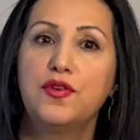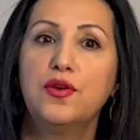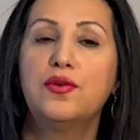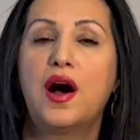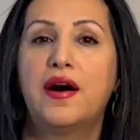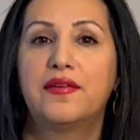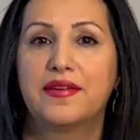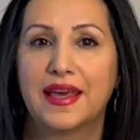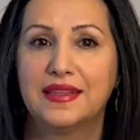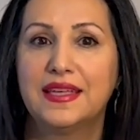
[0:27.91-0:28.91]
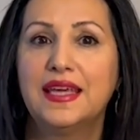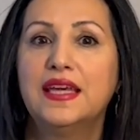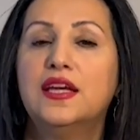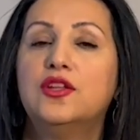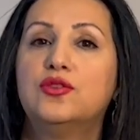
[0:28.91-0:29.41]
you are ready,
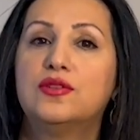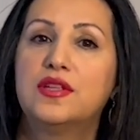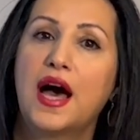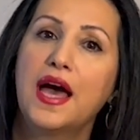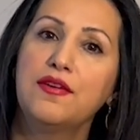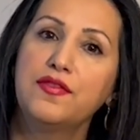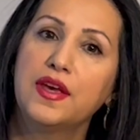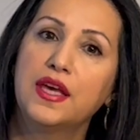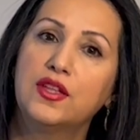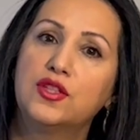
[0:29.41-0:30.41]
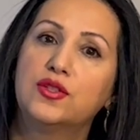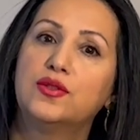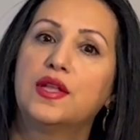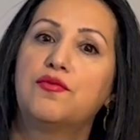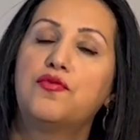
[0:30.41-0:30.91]
to dive
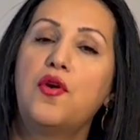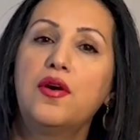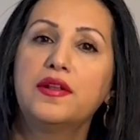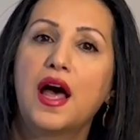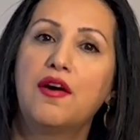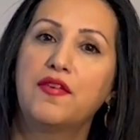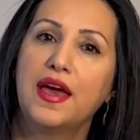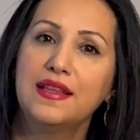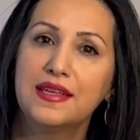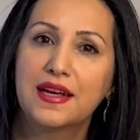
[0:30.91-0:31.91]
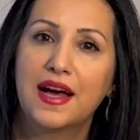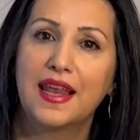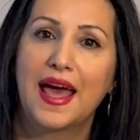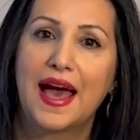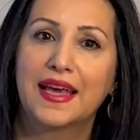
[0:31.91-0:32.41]
into the world of ethical
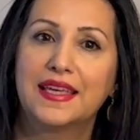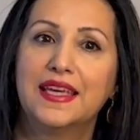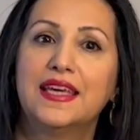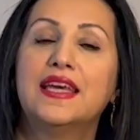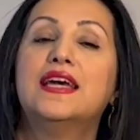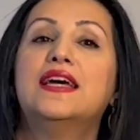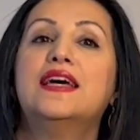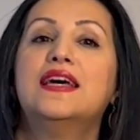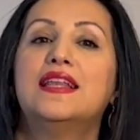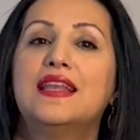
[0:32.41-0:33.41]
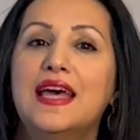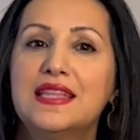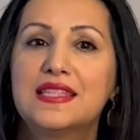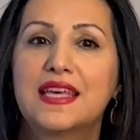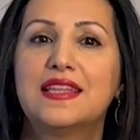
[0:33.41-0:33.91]
hacking,
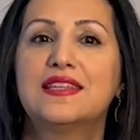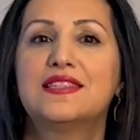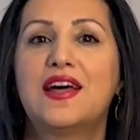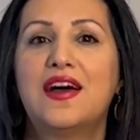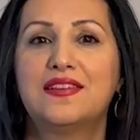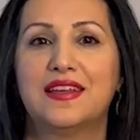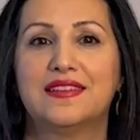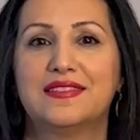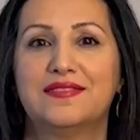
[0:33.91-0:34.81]
let's get started.